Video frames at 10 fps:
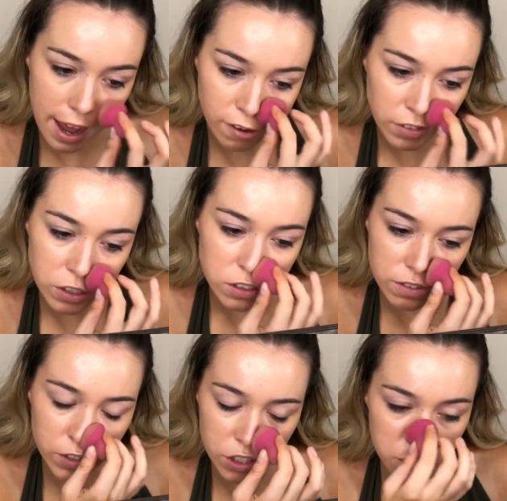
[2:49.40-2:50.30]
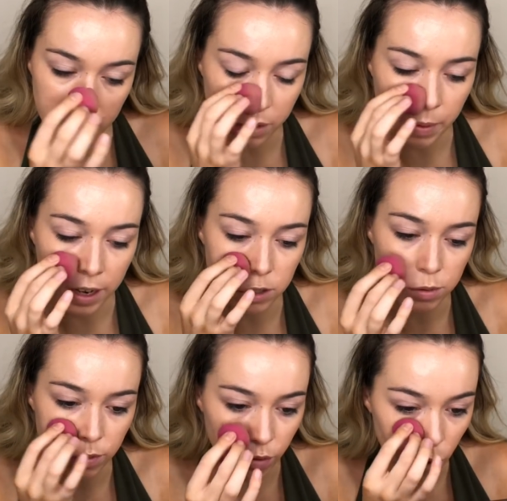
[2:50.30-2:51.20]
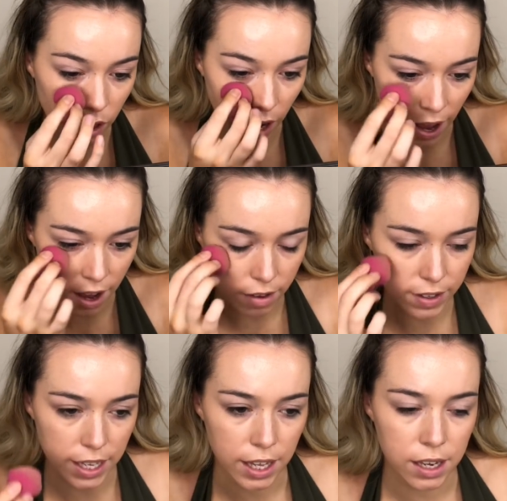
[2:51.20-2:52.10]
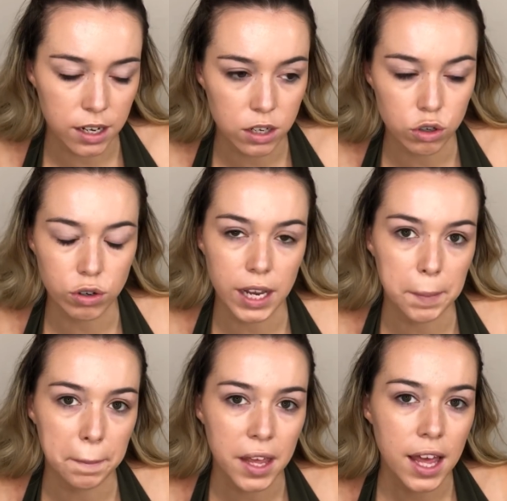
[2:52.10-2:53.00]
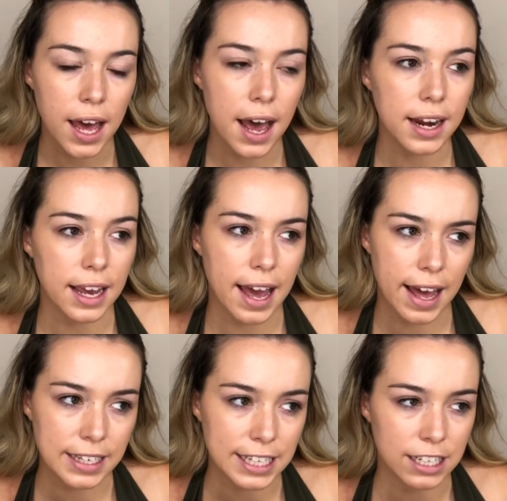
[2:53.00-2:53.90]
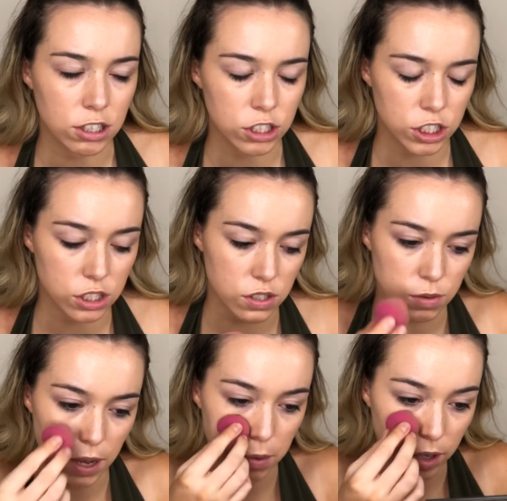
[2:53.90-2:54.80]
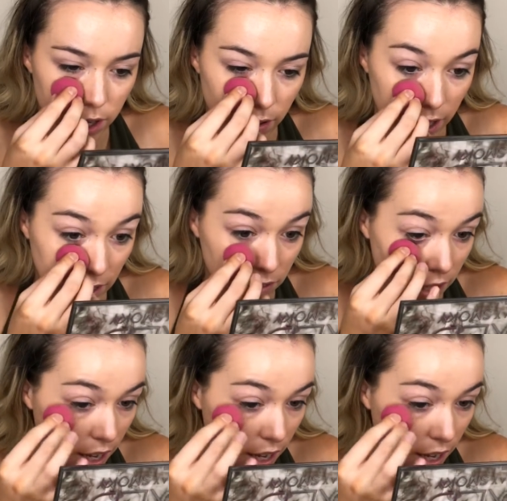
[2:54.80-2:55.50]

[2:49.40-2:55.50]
I have used the Fuschia mineral powders before. I have it in cream and I had it in Luscious as well, but I ran out of